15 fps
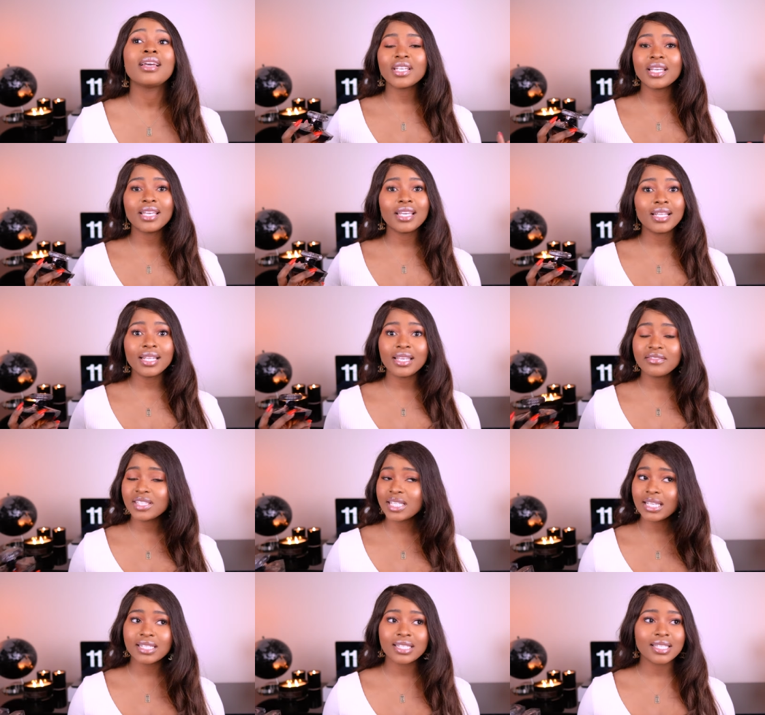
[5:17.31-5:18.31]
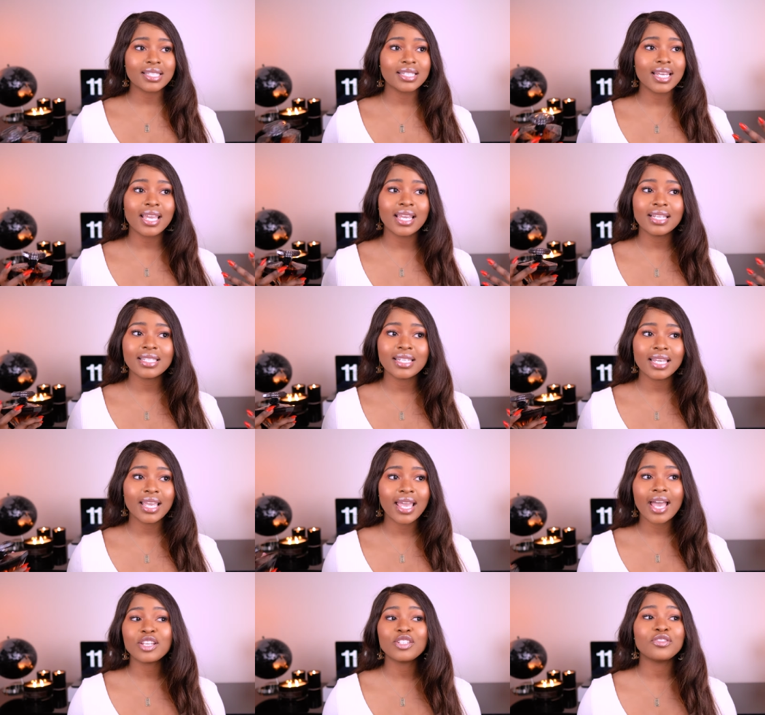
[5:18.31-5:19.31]
He lives interstate.
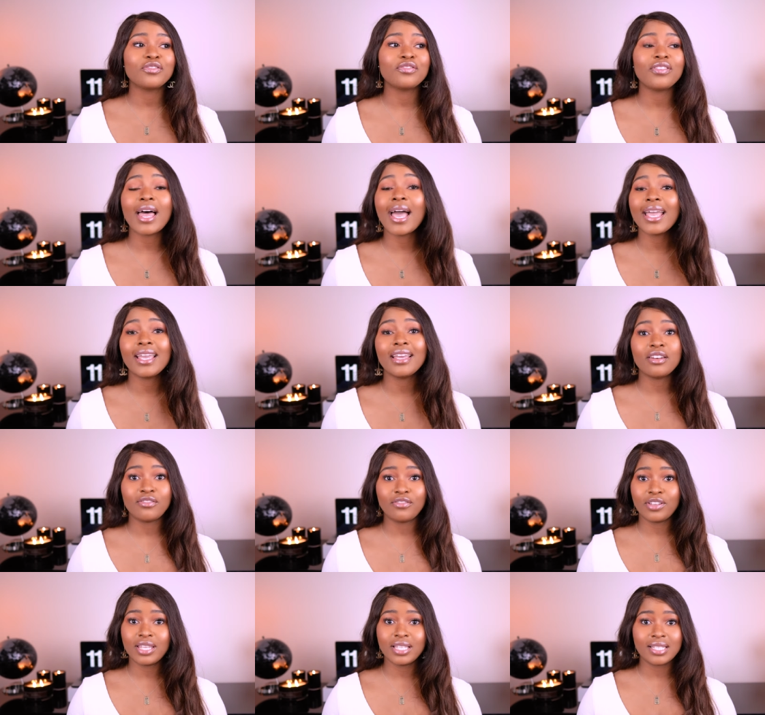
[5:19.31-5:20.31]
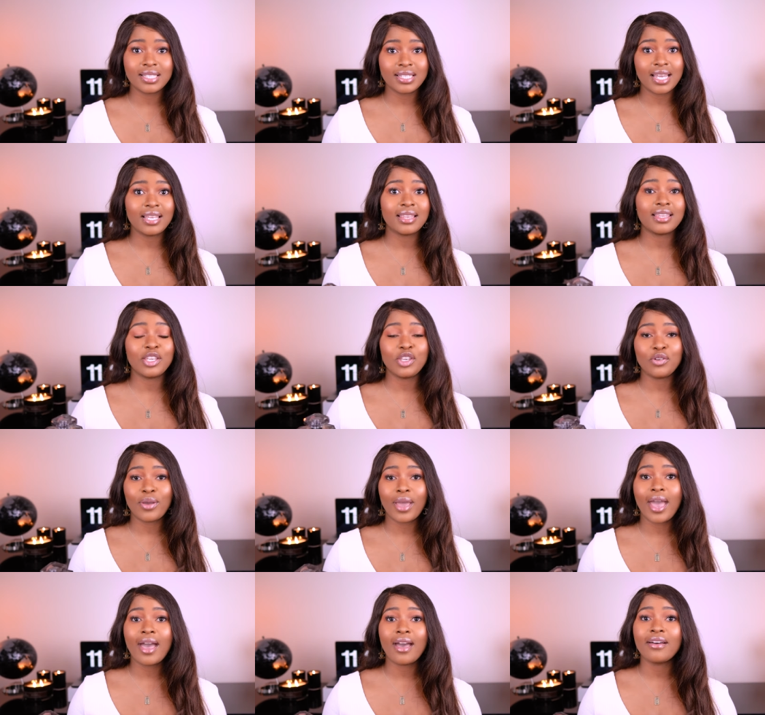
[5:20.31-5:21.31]
He had to fly in for this date that you
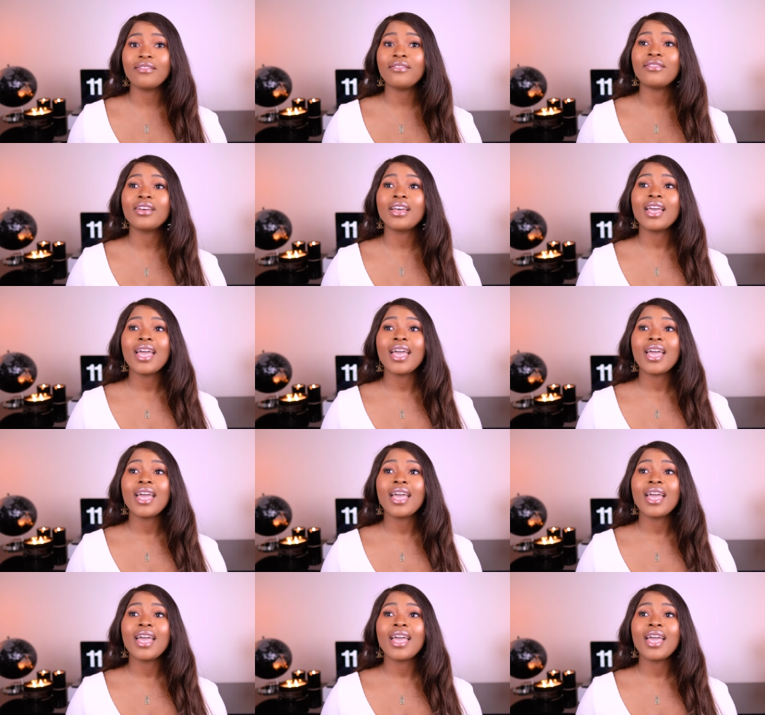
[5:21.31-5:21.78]
have.